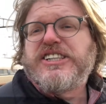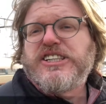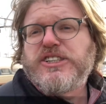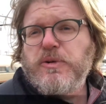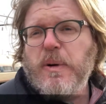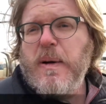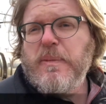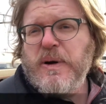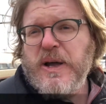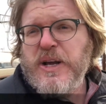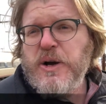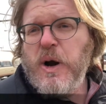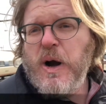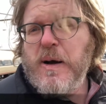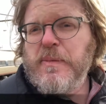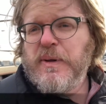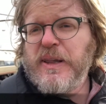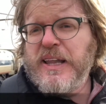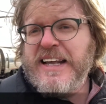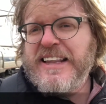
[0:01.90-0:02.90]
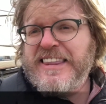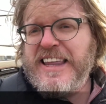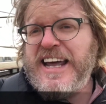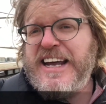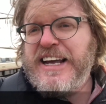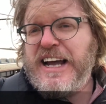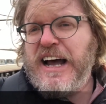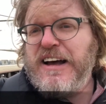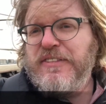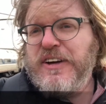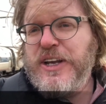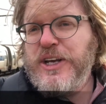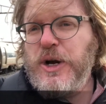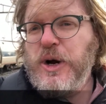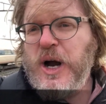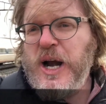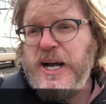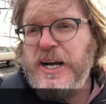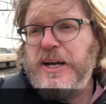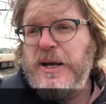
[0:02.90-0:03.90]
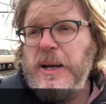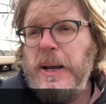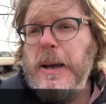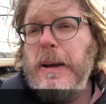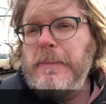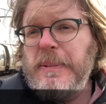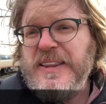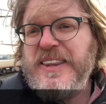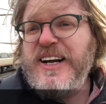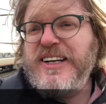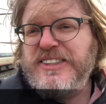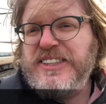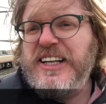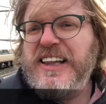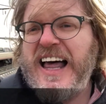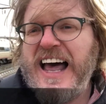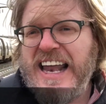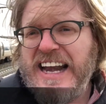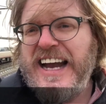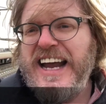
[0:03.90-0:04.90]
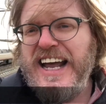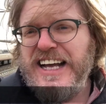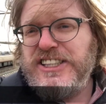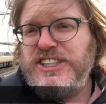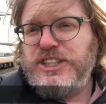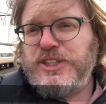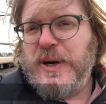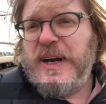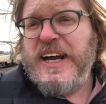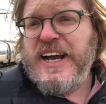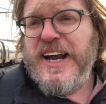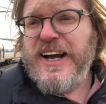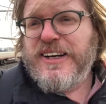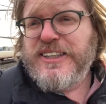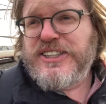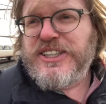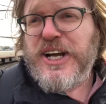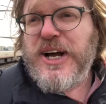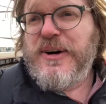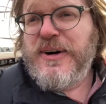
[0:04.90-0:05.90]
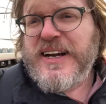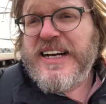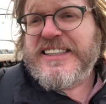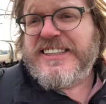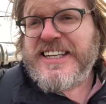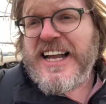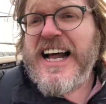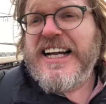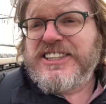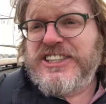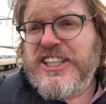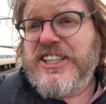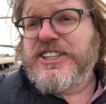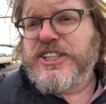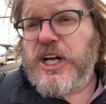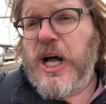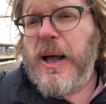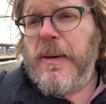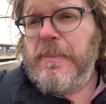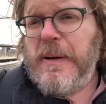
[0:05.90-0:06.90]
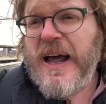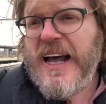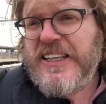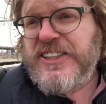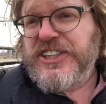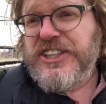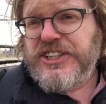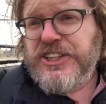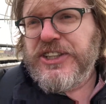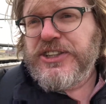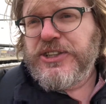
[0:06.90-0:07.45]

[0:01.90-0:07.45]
is what we normally think of at Newark, but there's a lot of history here too, and it's not just all passenger